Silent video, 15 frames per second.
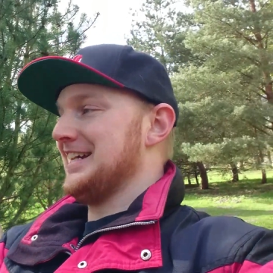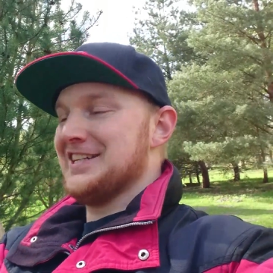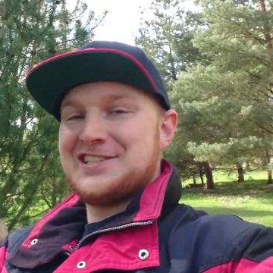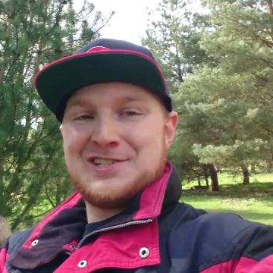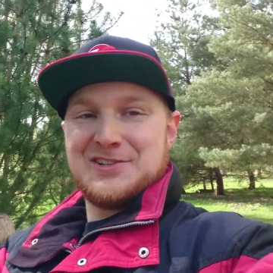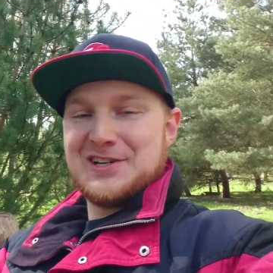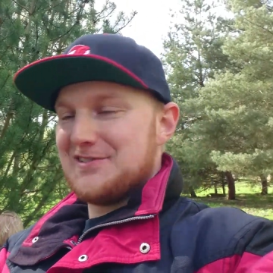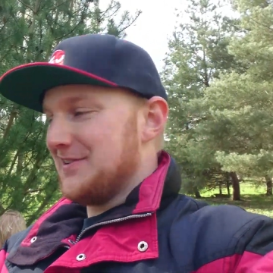
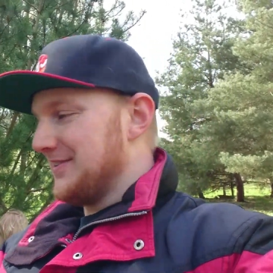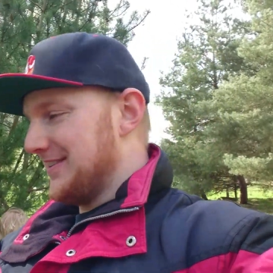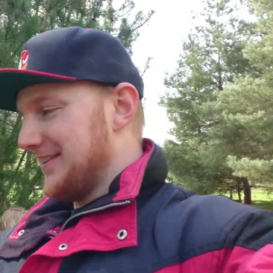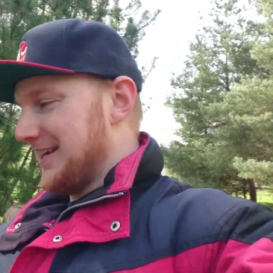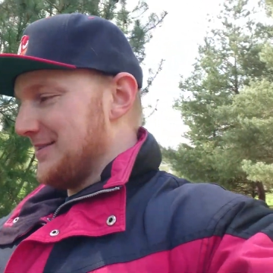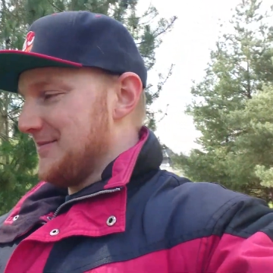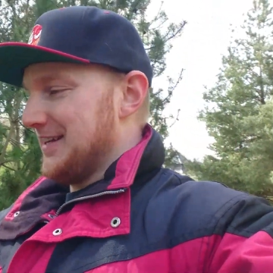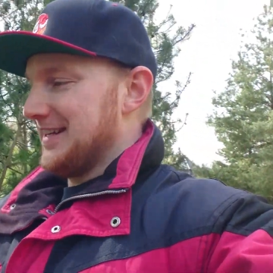2 in a row.
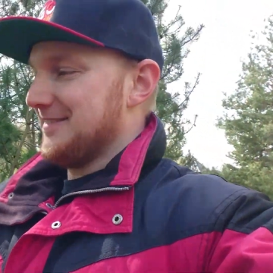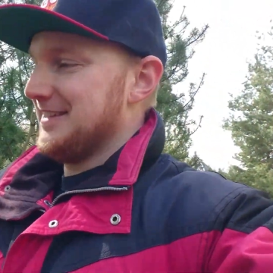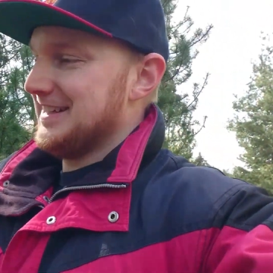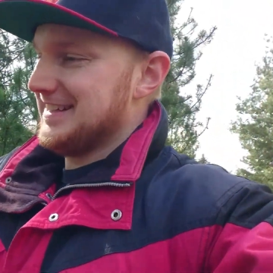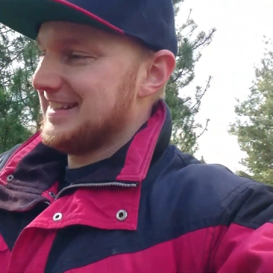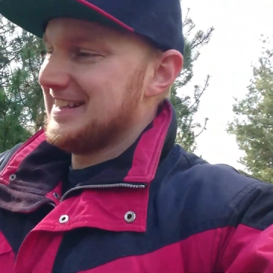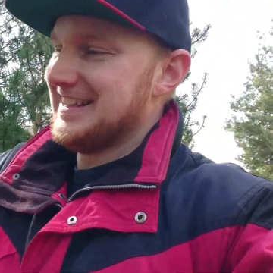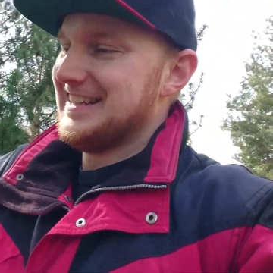Okay, I made
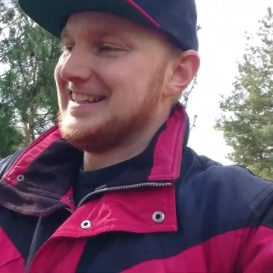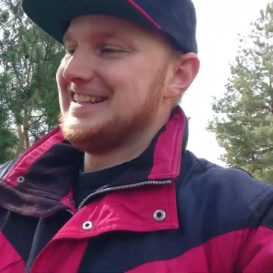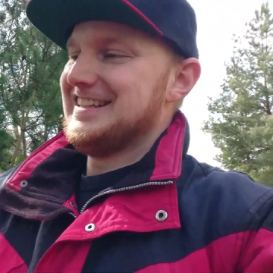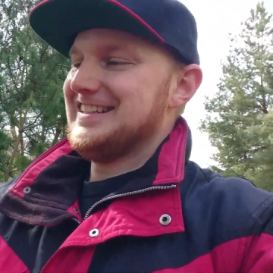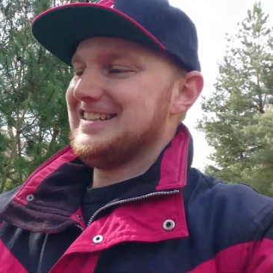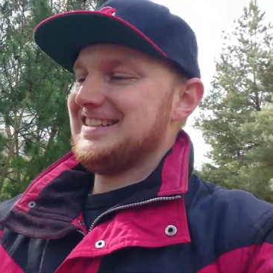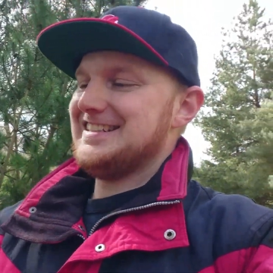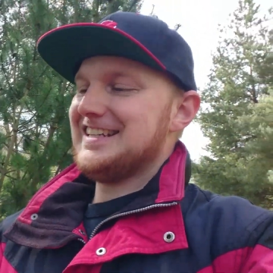it.
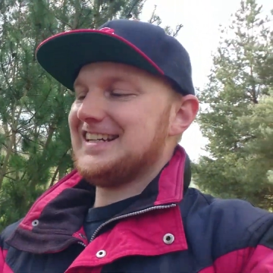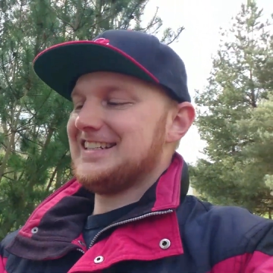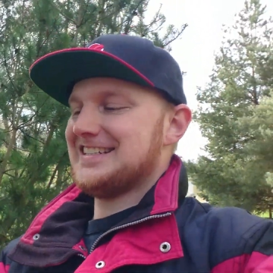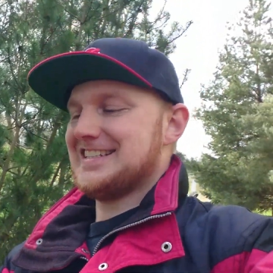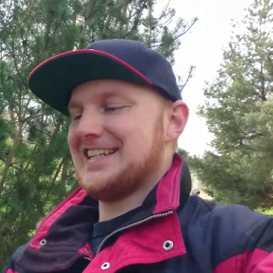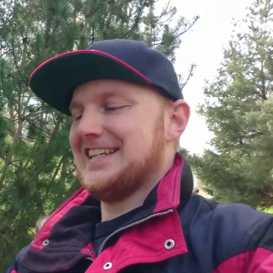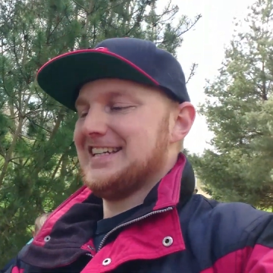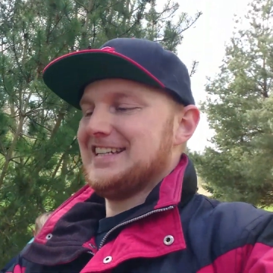
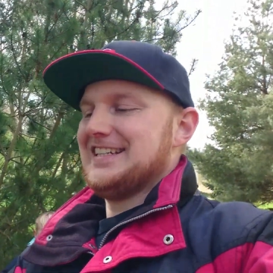Nice.